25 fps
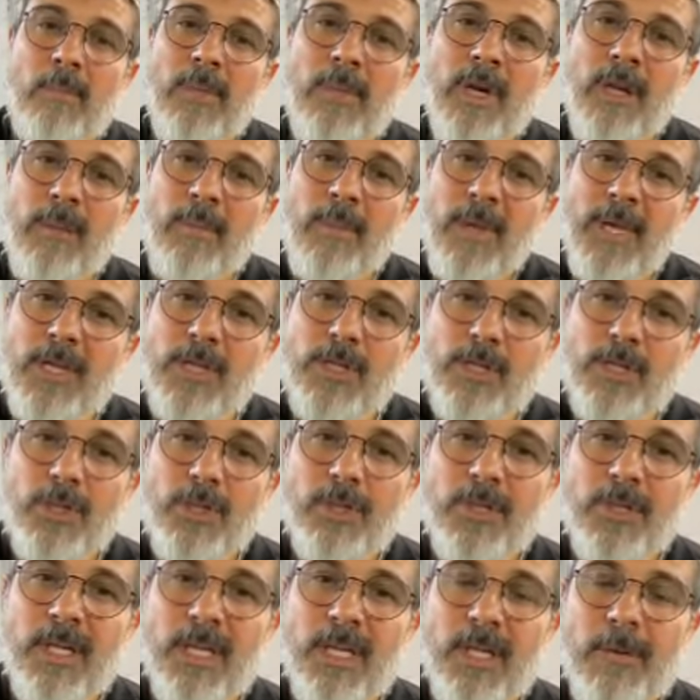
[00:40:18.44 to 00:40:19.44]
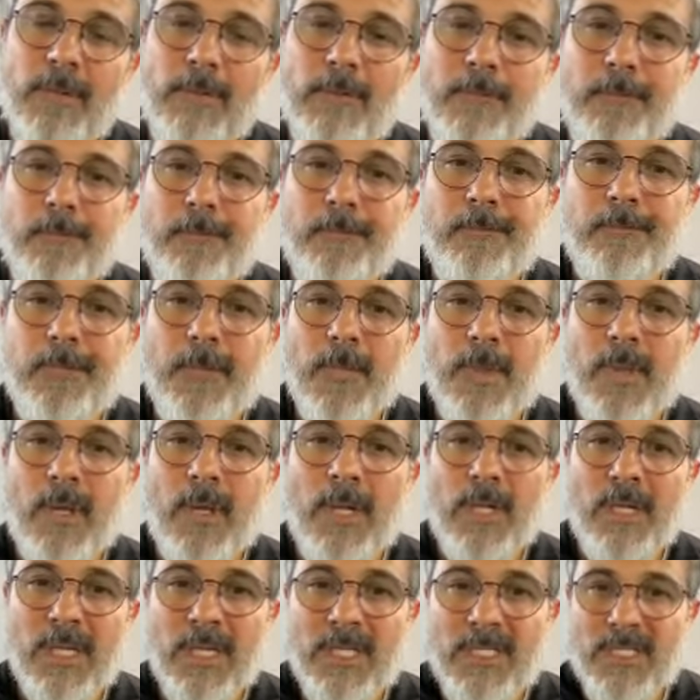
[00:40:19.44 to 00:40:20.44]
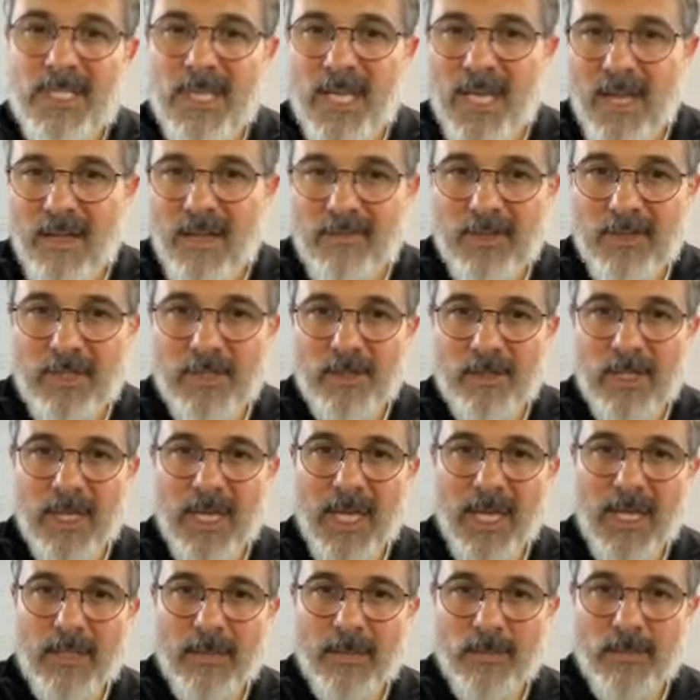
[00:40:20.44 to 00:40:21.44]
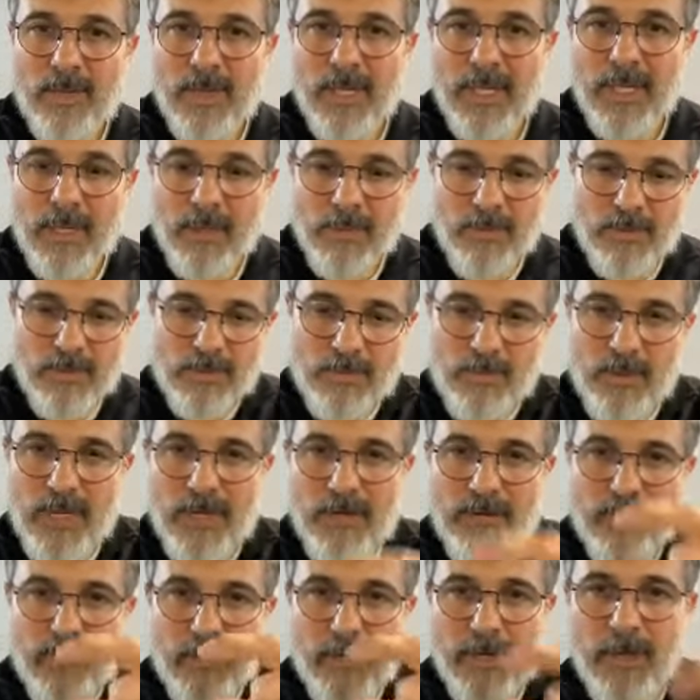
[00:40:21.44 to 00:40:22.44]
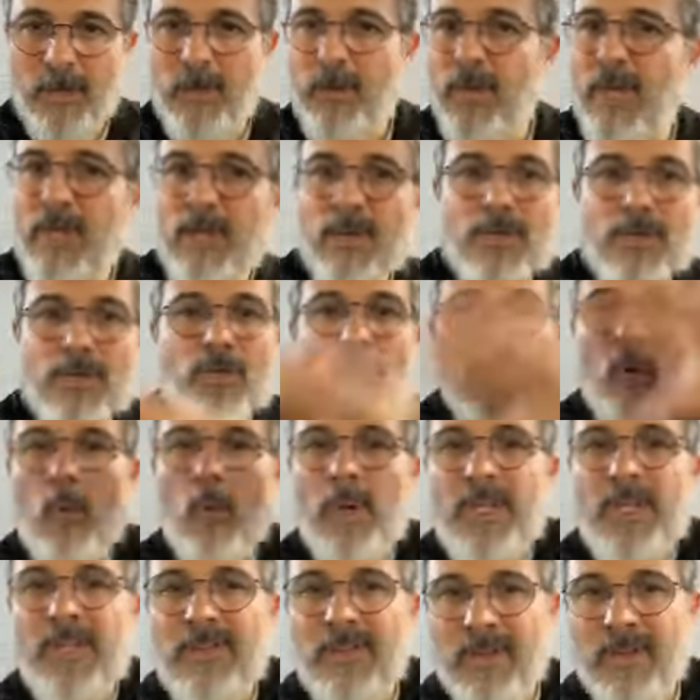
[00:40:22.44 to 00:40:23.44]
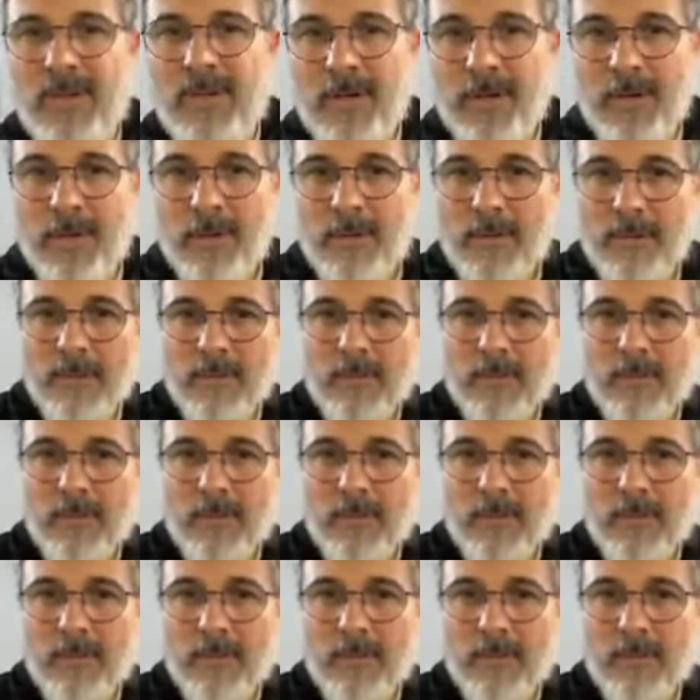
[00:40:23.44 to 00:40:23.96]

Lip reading: But I make sure that, let's say I have a little candle right now, it's right in front of you, and there's no wind in here.